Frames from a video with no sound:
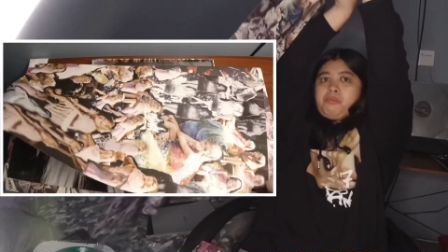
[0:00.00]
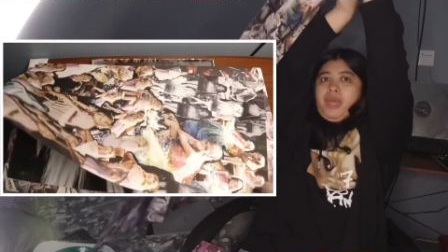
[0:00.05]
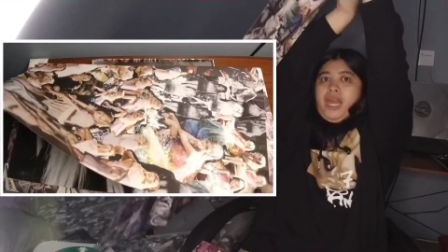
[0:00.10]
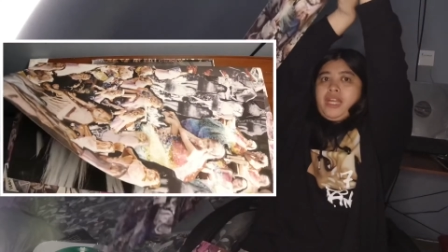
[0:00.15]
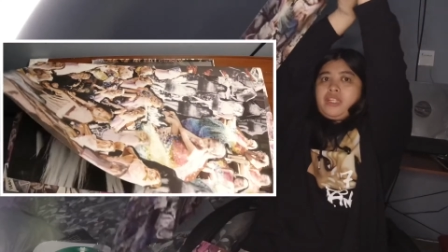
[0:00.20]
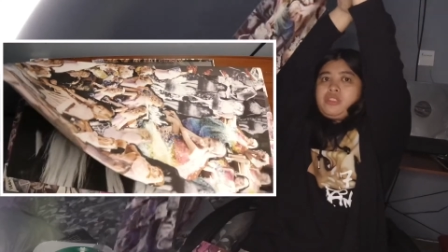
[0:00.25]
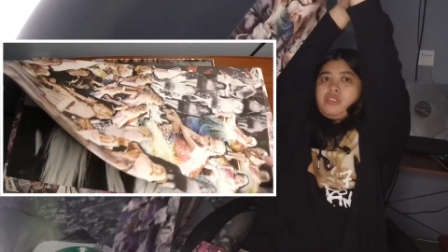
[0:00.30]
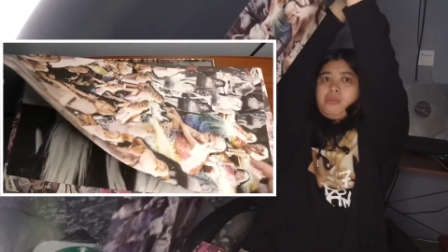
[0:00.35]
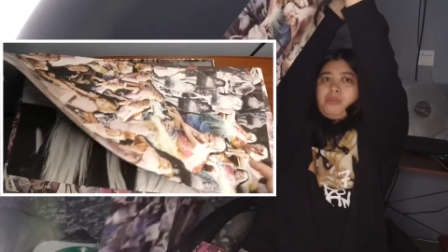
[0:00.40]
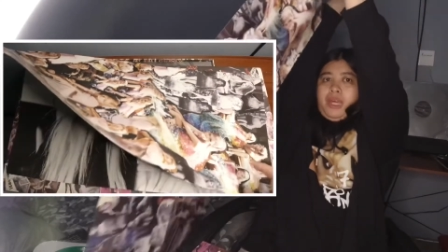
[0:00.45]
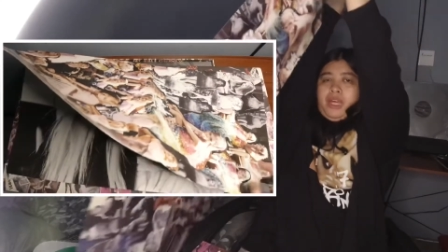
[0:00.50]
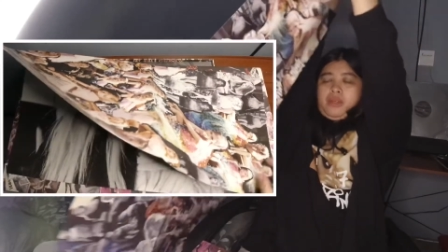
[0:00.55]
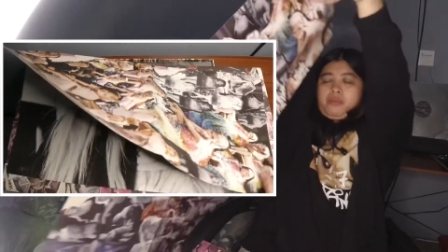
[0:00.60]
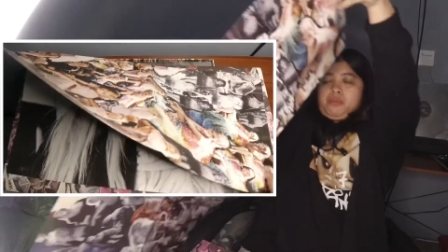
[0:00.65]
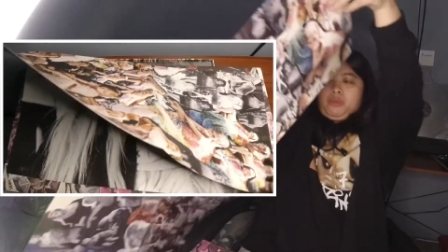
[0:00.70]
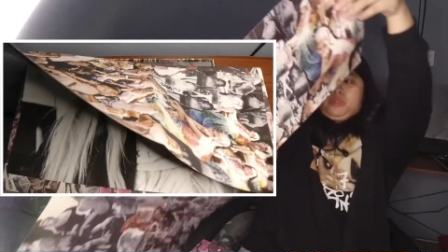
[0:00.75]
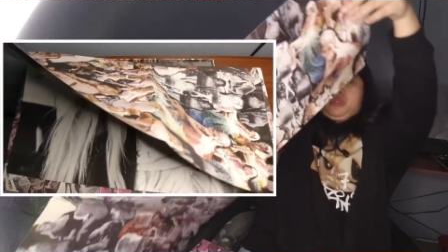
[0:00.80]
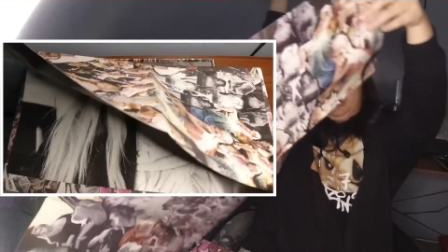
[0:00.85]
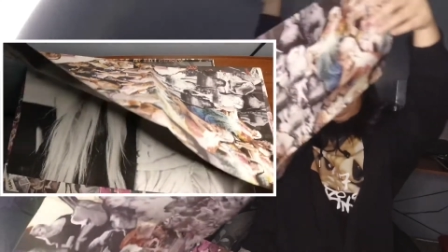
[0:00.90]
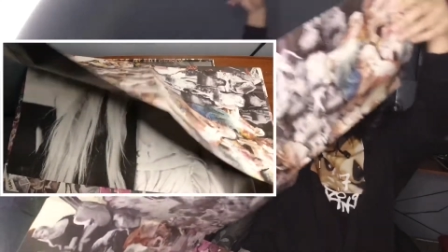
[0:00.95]
back-to-back
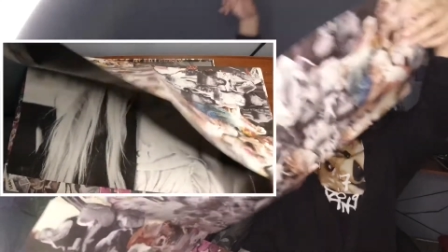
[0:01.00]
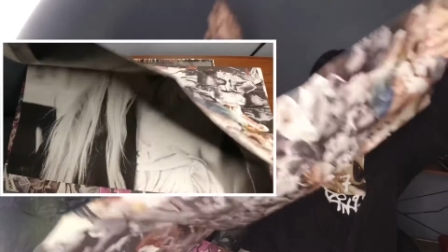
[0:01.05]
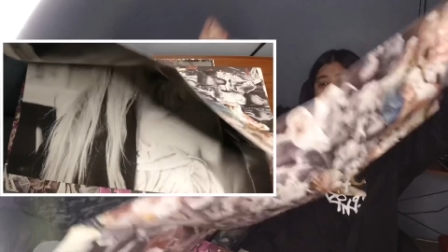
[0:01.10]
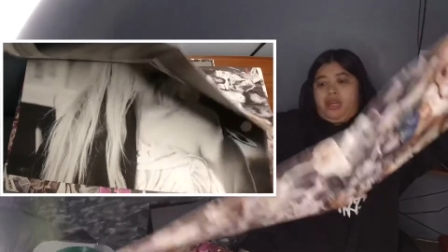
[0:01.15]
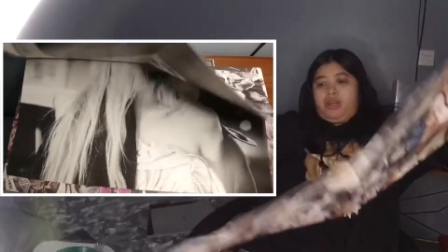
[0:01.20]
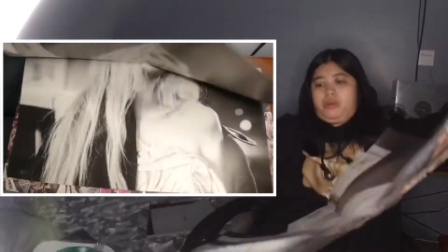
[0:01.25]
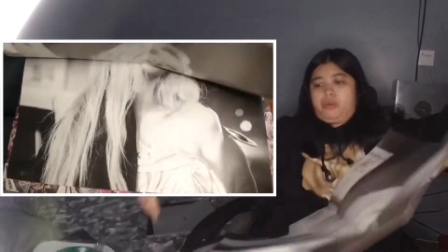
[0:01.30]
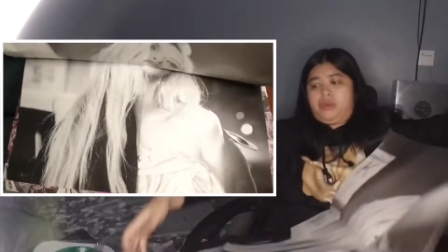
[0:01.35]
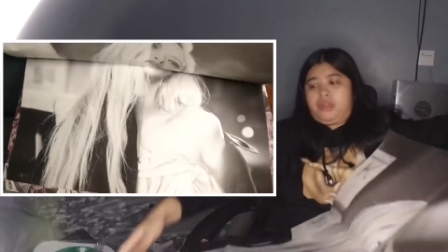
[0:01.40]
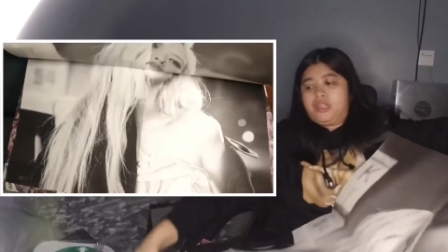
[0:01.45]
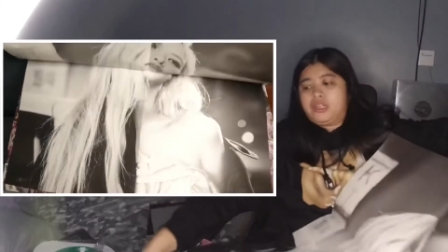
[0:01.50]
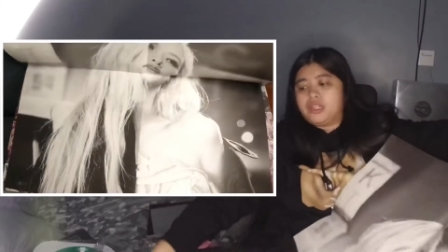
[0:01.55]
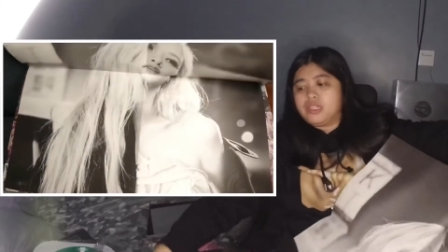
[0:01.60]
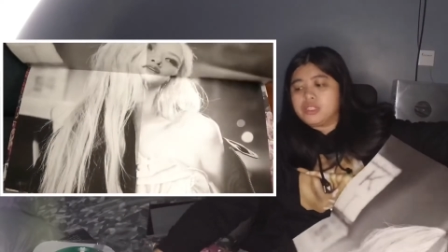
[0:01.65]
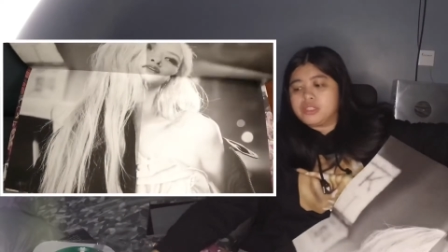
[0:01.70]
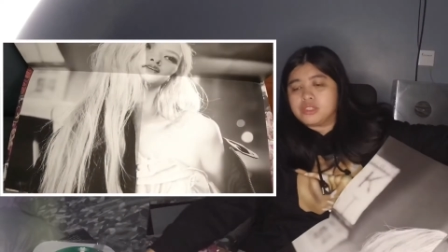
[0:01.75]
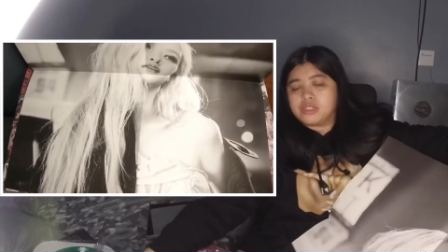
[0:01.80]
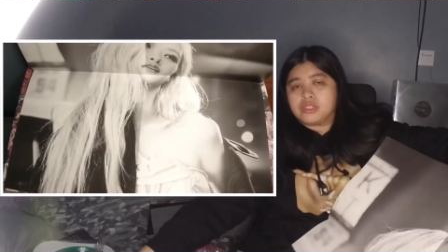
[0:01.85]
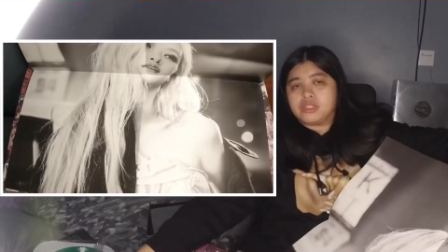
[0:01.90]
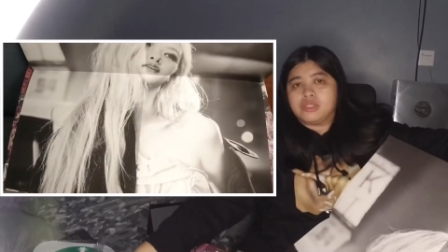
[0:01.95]
poster, by the way.
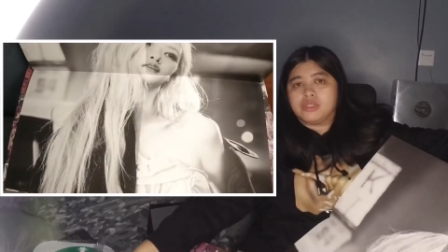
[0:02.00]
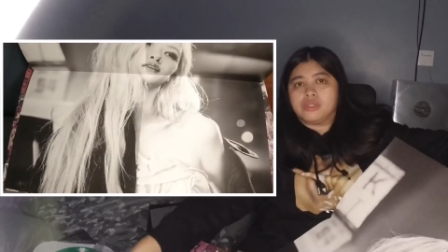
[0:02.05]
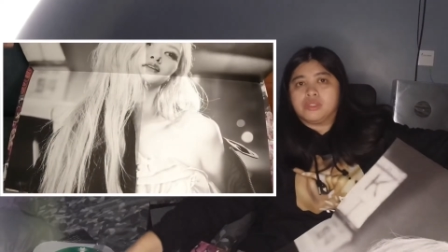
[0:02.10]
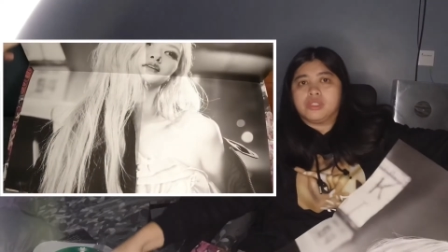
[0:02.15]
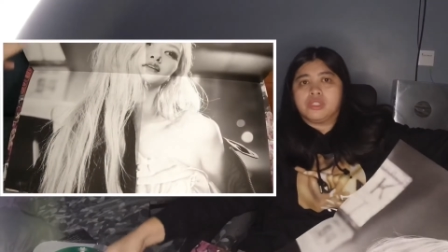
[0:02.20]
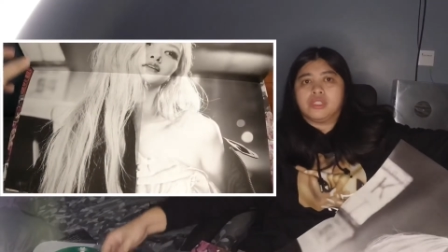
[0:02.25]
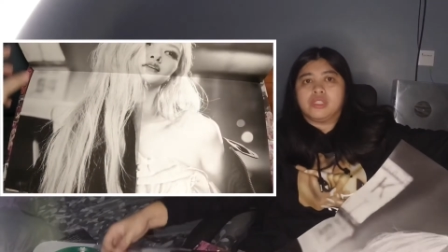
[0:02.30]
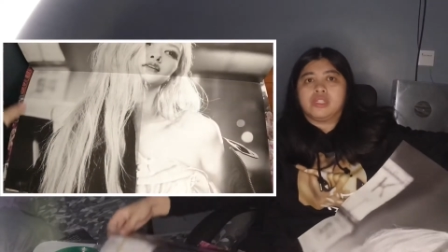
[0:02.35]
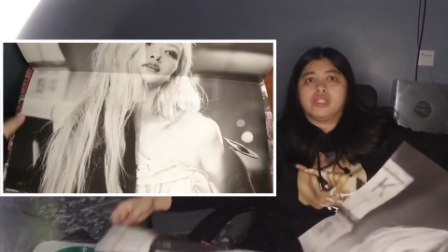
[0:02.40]
So